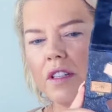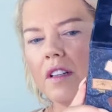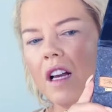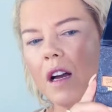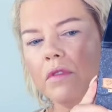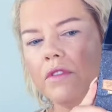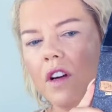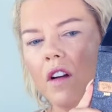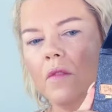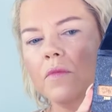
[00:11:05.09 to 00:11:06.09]
it a couple of
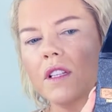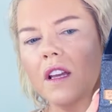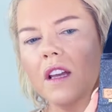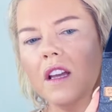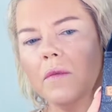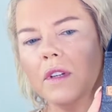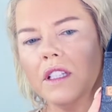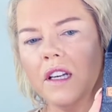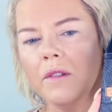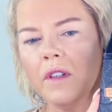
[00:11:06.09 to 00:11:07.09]
times, but
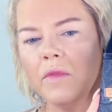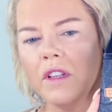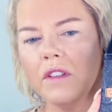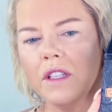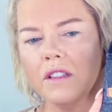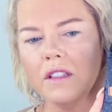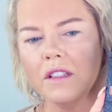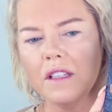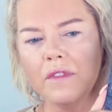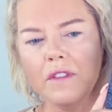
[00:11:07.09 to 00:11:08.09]
today I'm going to be using
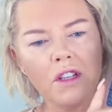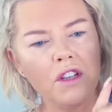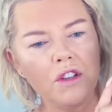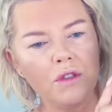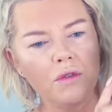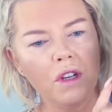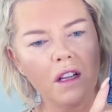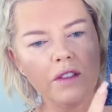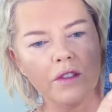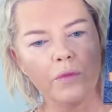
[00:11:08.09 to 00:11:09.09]
some of the neutral
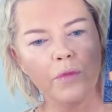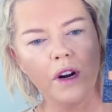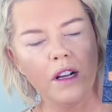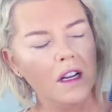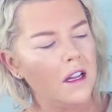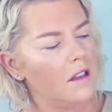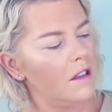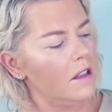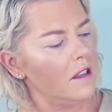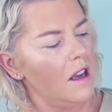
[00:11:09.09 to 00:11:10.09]
colours or brown
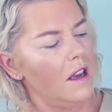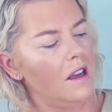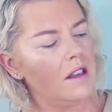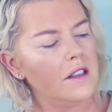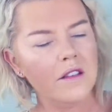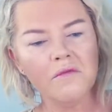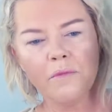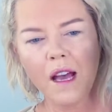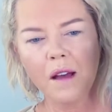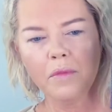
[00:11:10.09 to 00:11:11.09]
colours. So the
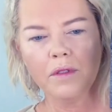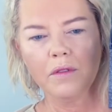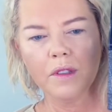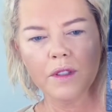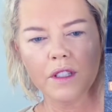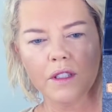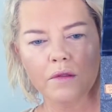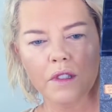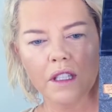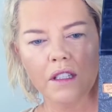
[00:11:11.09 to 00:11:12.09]
Map, which is a
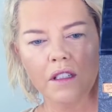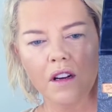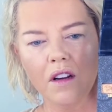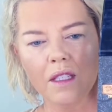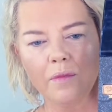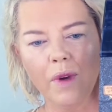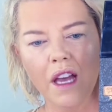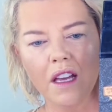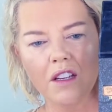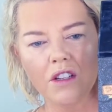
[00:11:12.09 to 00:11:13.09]
really nice
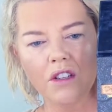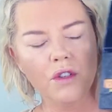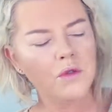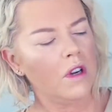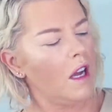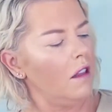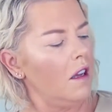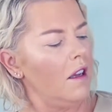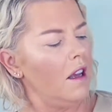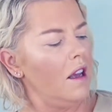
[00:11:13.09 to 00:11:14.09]
beige neutral
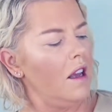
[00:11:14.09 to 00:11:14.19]
colour,